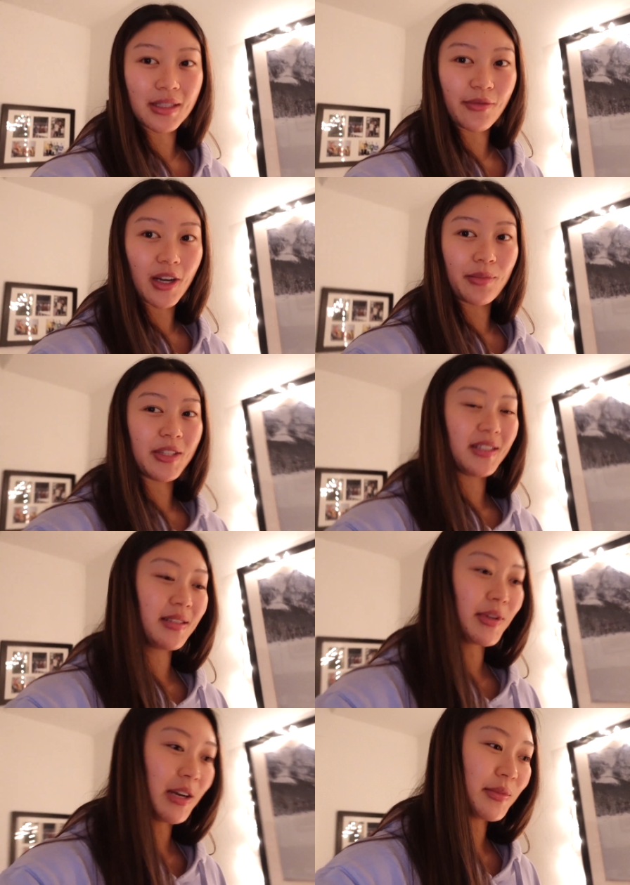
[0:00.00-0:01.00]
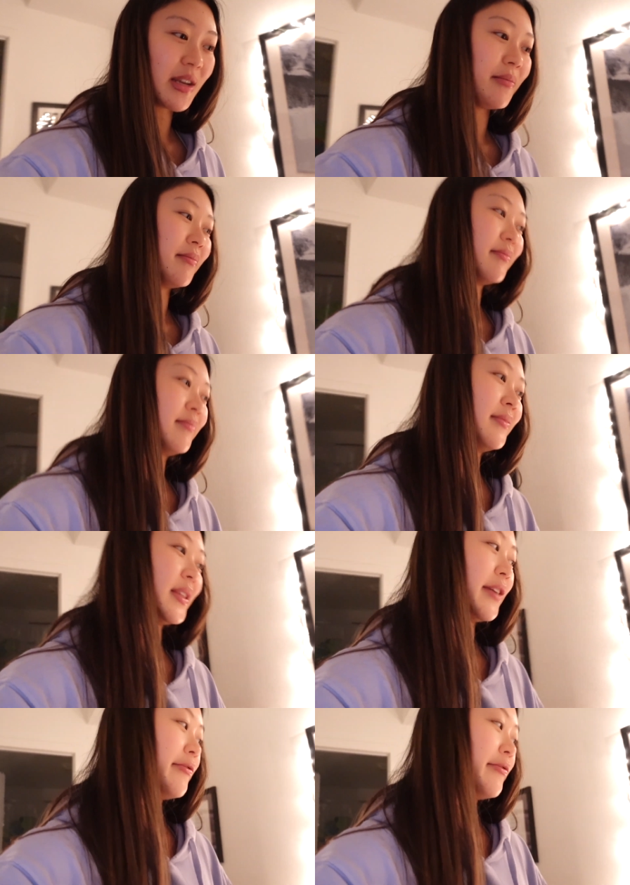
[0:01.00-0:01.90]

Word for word: is very busy sometimes, I'm like